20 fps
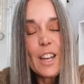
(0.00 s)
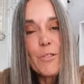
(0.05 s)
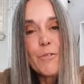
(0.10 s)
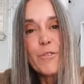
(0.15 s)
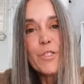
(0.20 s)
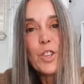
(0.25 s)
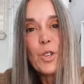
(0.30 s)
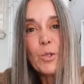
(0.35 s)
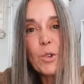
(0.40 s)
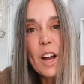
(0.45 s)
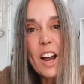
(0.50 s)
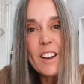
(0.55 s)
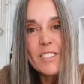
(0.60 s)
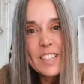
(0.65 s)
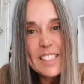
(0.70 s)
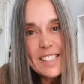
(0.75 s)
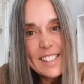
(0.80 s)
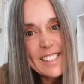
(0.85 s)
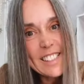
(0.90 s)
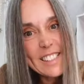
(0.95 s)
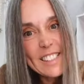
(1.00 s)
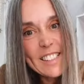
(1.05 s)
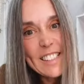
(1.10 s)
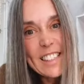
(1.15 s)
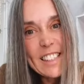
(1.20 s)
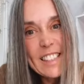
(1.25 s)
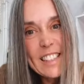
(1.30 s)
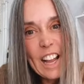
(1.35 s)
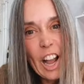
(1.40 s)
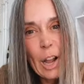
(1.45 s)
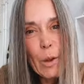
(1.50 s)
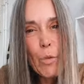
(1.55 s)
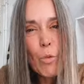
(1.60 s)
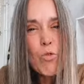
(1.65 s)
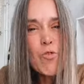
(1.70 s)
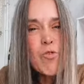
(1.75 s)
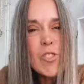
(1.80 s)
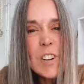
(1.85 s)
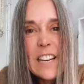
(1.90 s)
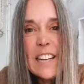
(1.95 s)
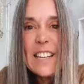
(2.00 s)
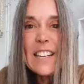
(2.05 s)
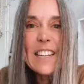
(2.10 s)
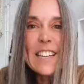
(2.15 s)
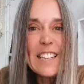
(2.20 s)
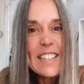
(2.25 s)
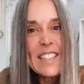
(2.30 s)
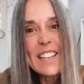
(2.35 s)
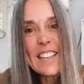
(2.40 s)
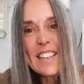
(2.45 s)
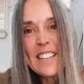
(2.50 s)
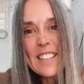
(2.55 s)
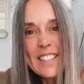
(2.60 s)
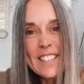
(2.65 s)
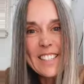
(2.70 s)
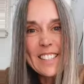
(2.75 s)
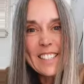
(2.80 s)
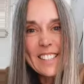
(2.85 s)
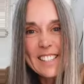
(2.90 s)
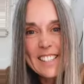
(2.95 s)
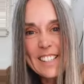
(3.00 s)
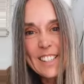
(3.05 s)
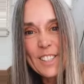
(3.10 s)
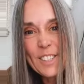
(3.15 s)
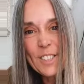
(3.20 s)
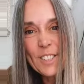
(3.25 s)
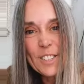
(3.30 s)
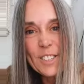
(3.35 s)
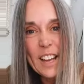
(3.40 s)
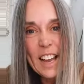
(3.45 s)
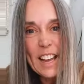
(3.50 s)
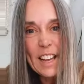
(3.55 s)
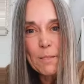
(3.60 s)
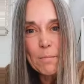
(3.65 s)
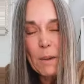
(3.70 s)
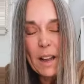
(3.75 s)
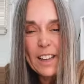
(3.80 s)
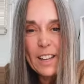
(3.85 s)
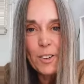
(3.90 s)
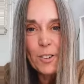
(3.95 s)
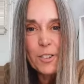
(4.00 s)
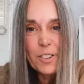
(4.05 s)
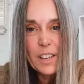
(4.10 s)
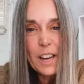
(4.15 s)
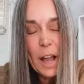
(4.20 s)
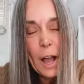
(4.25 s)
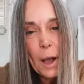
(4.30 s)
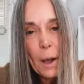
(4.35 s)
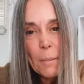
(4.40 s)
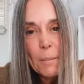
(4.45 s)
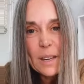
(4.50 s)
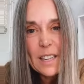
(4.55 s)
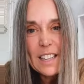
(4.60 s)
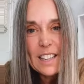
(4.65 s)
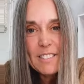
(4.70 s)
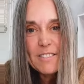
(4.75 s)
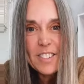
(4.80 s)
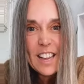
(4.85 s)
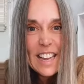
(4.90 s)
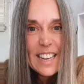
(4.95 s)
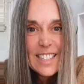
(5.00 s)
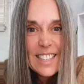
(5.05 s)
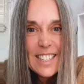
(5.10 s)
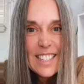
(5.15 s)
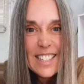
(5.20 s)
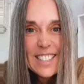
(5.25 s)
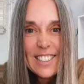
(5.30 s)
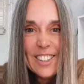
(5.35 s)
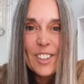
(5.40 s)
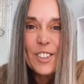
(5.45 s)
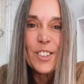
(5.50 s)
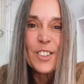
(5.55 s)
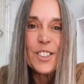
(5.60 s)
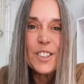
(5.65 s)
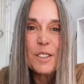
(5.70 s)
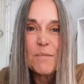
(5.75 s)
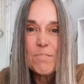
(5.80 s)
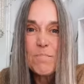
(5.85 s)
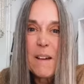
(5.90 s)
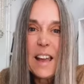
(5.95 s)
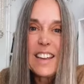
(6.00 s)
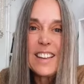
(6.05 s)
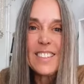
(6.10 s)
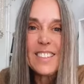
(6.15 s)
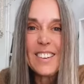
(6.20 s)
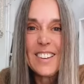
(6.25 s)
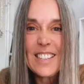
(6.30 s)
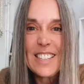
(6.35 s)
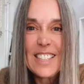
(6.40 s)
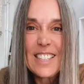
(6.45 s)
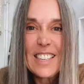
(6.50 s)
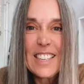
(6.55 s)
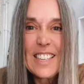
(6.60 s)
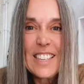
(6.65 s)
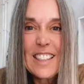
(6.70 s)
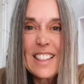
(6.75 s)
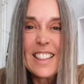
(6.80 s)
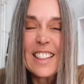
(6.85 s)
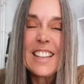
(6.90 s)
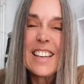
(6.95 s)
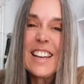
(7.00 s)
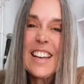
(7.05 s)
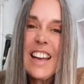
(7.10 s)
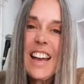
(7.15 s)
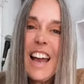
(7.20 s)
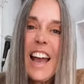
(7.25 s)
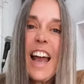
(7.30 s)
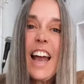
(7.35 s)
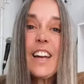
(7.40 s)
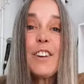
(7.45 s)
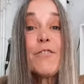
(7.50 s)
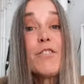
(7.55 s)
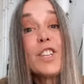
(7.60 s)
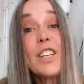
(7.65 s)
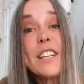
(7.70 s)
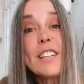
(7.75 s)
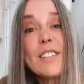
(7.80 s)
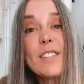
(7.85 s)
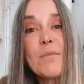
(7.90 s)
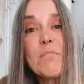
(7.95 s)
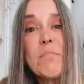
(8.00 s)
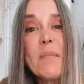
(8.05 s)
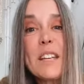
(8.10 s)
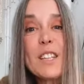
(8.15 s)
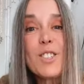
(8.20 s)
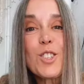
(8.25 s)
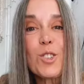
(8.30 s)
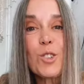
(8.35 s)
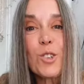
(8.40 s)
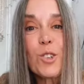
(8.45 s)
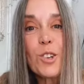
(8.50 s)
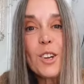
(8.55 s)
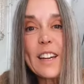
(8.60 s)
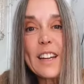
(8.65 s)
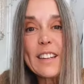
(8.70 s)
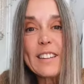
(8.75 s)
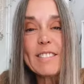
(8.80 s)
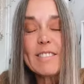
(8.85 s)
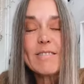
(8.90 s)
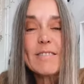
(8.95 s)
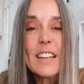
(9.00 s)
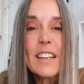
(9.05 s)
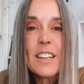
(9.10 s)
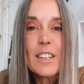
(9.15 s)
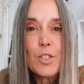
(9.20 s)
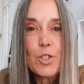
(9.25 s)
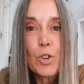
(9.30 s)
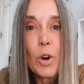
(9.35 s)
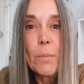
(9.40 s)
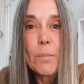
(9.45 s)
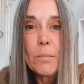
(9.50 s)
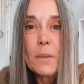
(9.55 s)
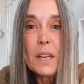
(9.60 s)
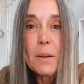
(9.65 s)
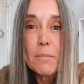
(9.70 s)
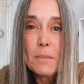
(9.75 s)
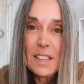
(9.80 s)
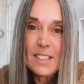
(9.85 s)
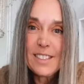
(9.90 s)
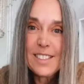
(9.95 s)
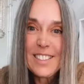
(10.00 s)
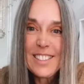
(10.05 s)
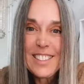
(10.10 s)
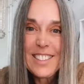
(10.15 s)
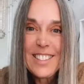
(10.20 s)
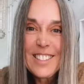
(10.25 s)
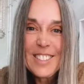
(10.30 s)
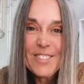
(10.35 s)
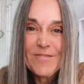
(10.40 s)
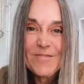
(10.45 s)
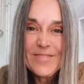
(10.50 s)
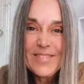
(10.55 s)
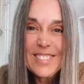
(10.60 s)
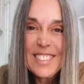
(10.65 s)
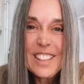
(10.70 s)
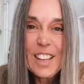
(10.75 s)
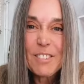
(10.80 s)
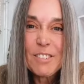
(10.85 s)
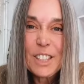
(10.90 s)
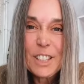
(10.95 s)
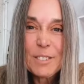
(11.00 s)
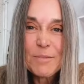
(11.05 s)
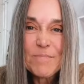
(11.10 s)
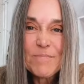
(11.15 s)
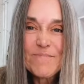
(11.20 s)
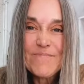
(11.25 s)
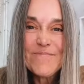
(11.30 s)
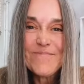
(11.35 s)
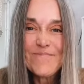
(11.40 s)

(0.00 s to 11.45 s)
If you are in Sydney, I really need to see you at my Health and Harmony event on May 19th. And if you need some mentoring, drop me a message. Love you.